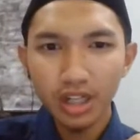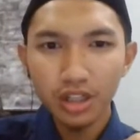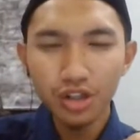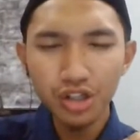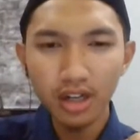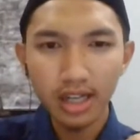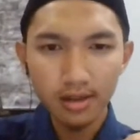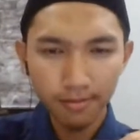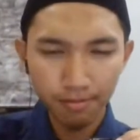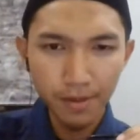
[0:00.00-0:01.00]
usually
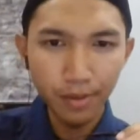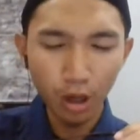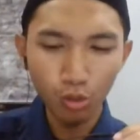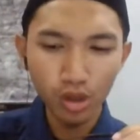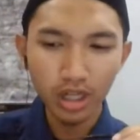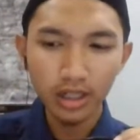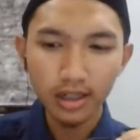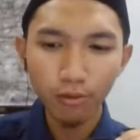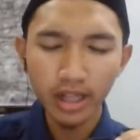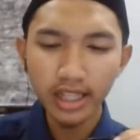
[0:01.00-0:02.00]
people would,
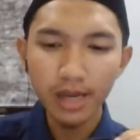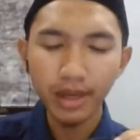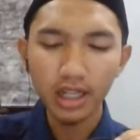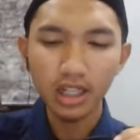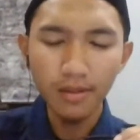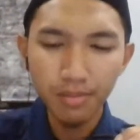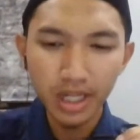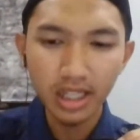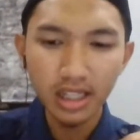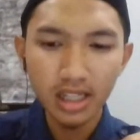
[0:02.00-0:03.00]
when they make a
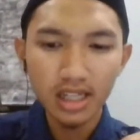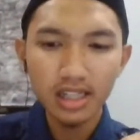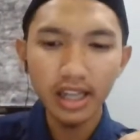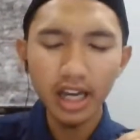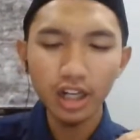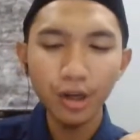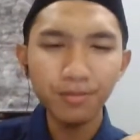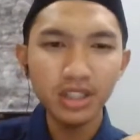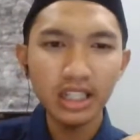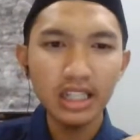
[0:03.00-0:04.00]
company, they
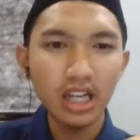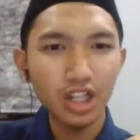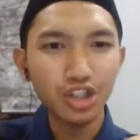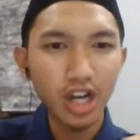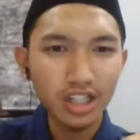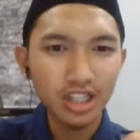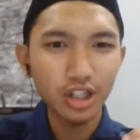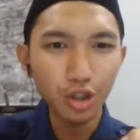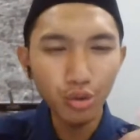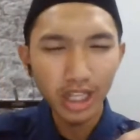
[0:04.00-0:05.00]
adopt the
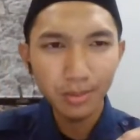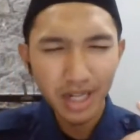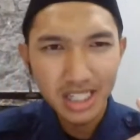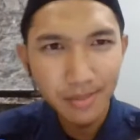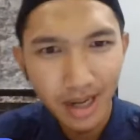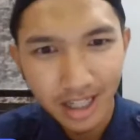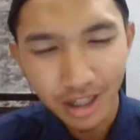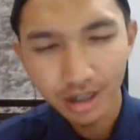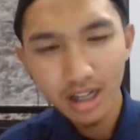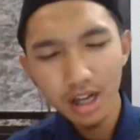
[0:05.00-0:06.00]
just do it principle.
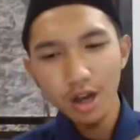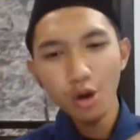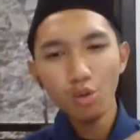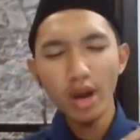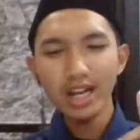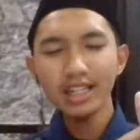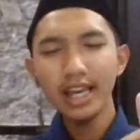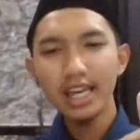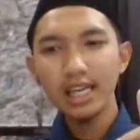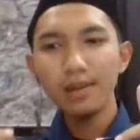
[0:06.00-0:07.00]
When
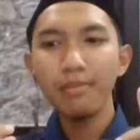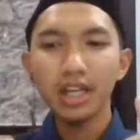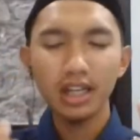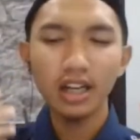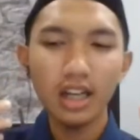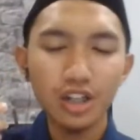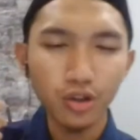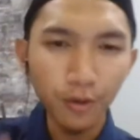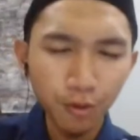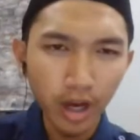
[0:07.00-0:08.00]
they make a
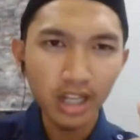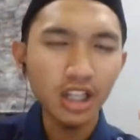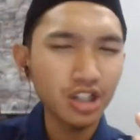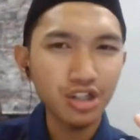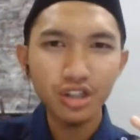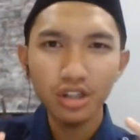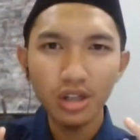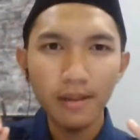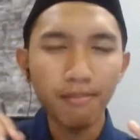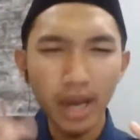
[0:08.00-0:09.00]
software, they just
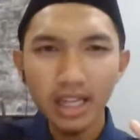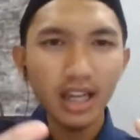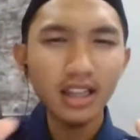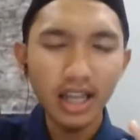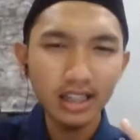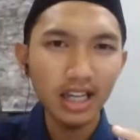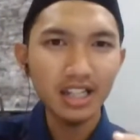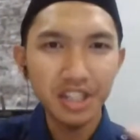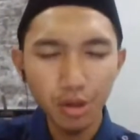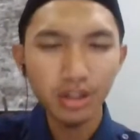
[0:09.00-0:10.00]
make it and
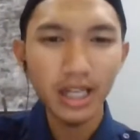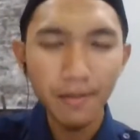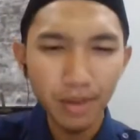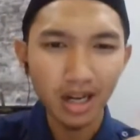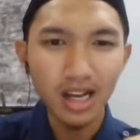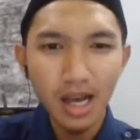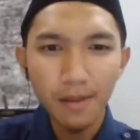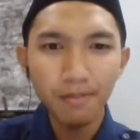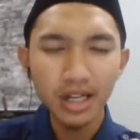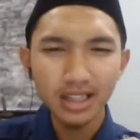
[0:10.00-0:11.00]
then see what happens.
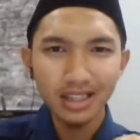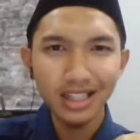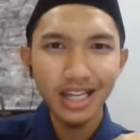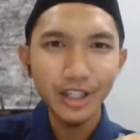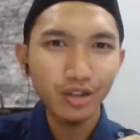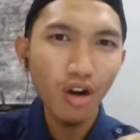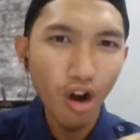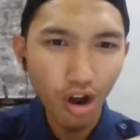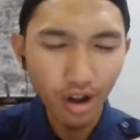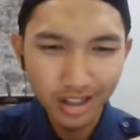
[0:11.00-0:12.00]
But it's
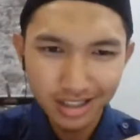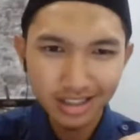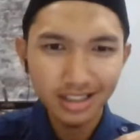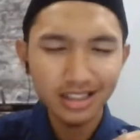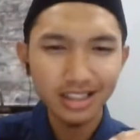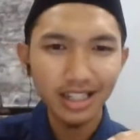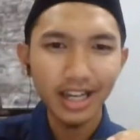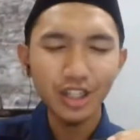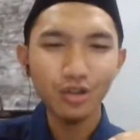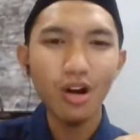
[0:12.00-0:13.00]
wrong.
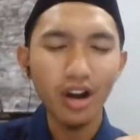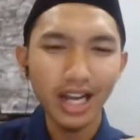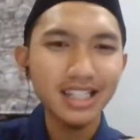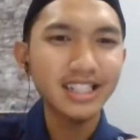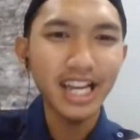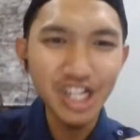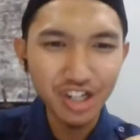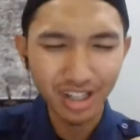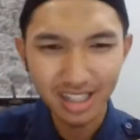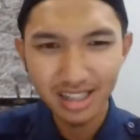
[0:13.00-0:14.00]
It's wrong. It's
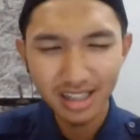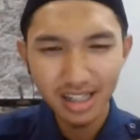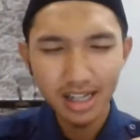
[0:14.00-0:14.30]
dangerous.